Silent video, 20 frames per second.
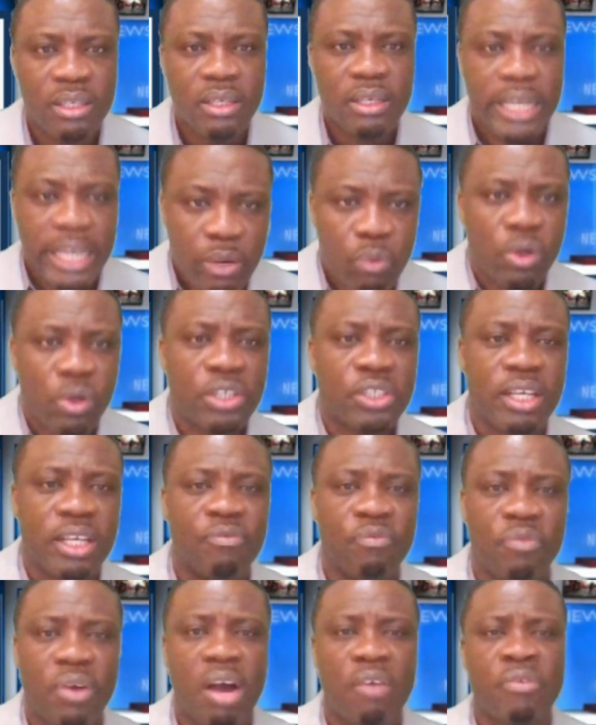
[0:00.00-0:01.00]
He was
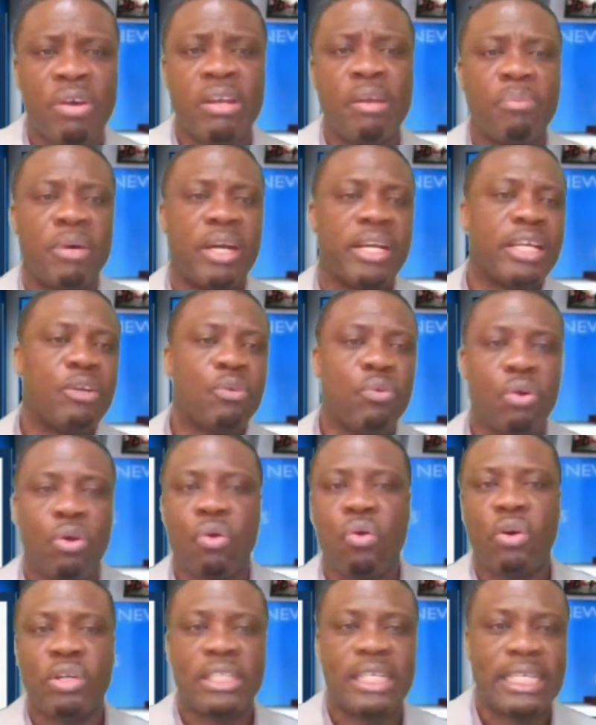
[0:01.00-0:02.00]
involved with the money. He will
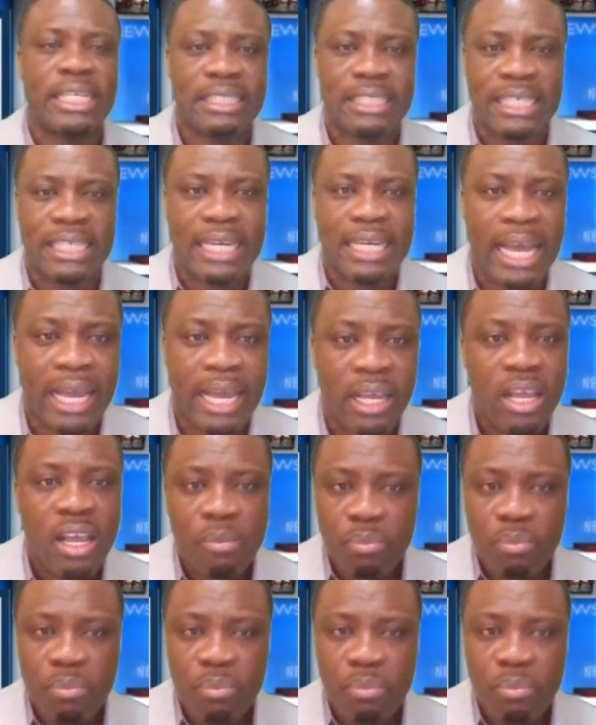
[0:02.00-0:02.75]
go deny,